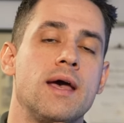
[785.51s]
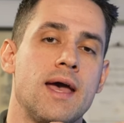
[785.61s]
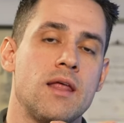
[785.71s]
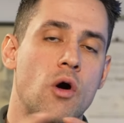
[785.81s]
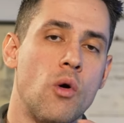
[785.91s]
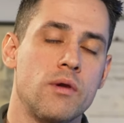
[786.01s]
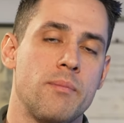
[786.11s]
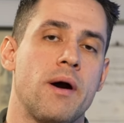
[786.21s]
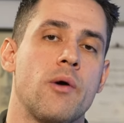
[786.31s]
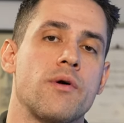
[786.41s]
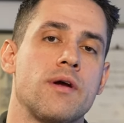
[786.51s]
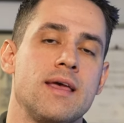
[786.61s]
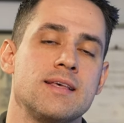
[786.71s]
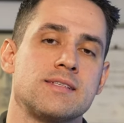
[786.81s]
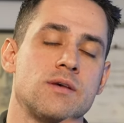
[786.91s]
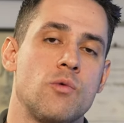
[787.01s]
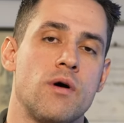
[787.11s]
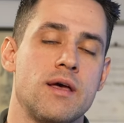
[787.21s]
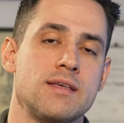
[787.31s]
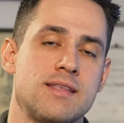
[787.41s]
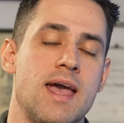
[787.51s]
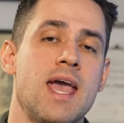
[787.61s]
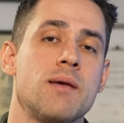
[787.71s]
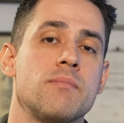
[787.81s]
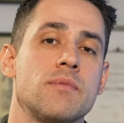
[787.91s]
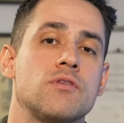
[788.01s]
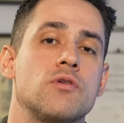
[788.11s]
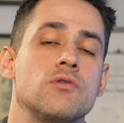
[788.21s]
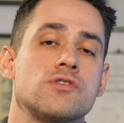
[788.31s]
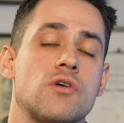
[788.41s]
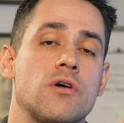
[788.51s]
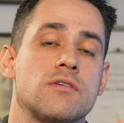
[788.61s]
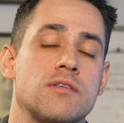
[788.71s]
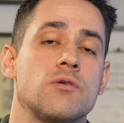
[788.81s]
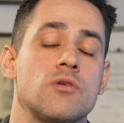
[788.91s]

and only power is what is the aim to start to,